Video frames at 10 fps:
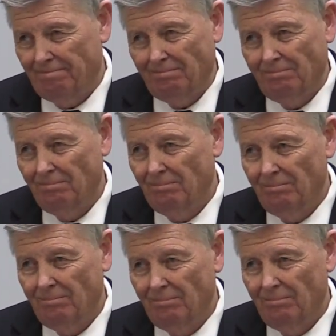
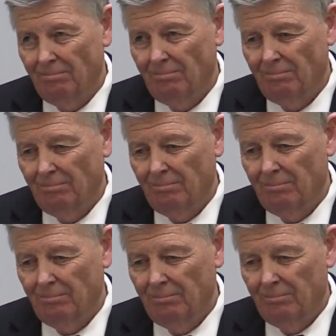
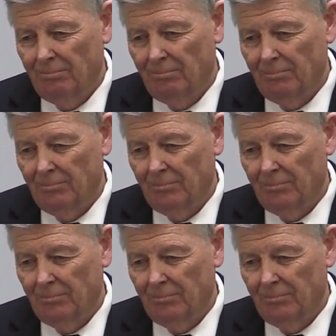(silence)